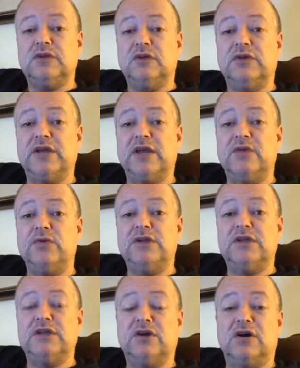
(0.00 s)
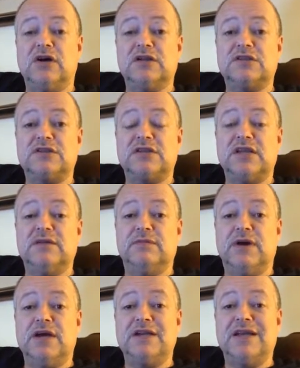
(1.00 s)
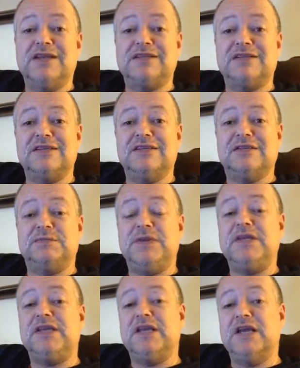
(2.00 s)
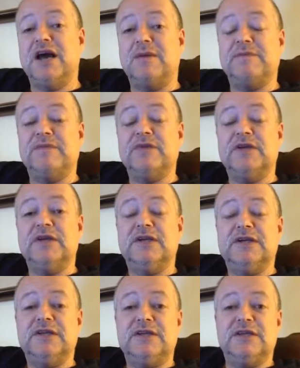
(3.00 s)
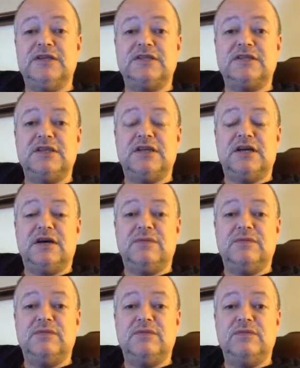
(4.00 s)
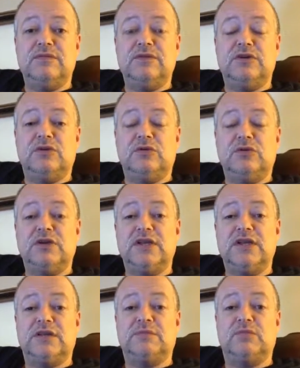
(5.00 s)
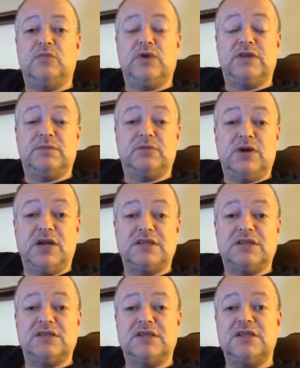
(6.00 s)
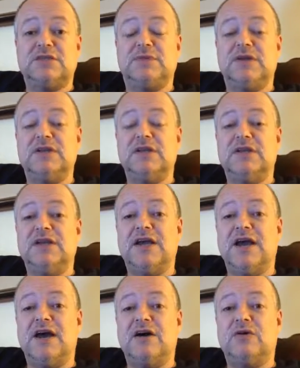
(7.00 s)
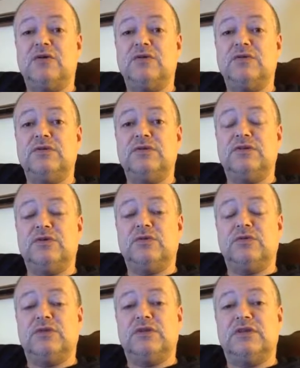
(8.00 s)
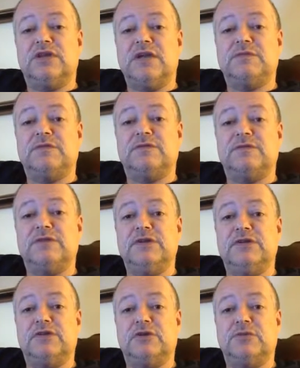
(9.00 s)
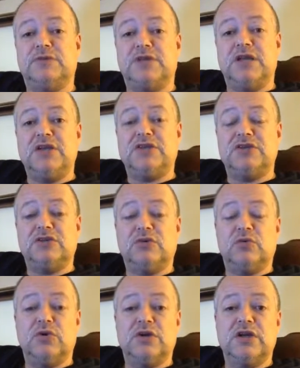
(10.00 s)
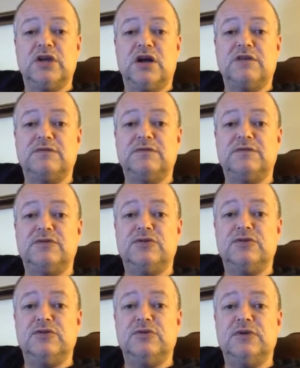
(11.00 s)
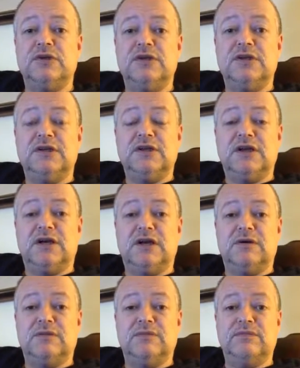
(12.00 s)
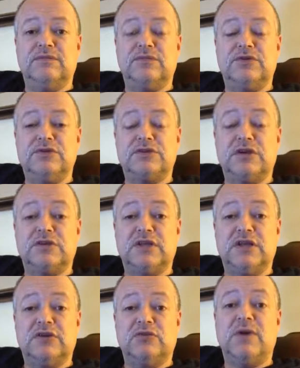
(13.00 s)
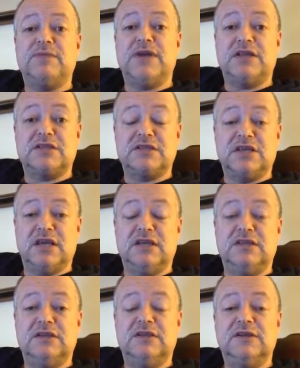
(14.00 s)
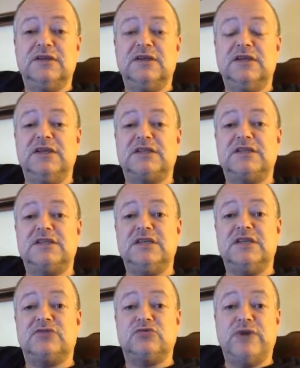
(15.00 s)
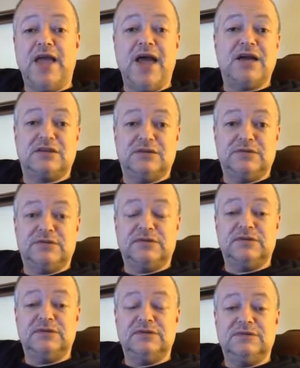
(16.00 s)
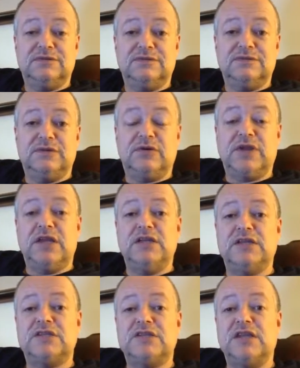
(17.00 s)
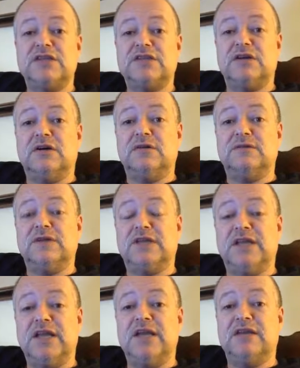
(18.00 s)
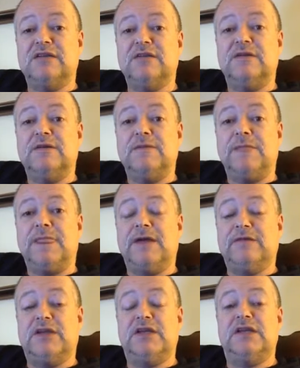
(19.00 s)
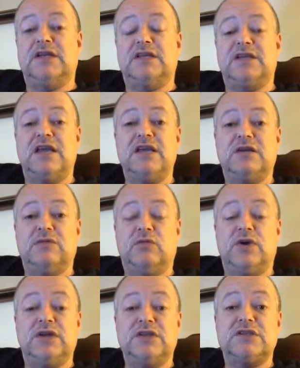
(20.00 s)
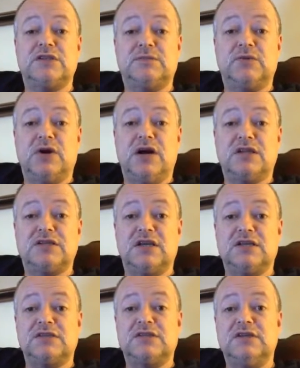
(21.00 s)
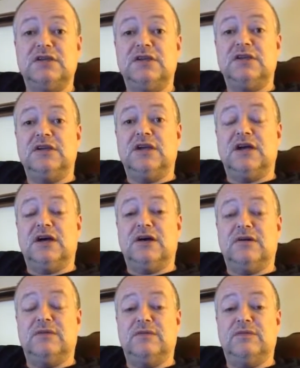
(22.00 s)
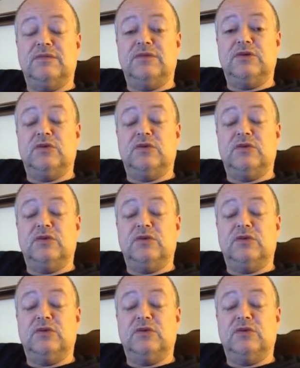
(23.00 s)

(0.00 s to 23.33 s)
Okay, when a dog's state of mind is peaking up, is looking at what the process is, but how the type of interpretation they're working off of to start to interrupt that state. It's reactive. Okay, in the sense of, again, of getting a take on what is the process. When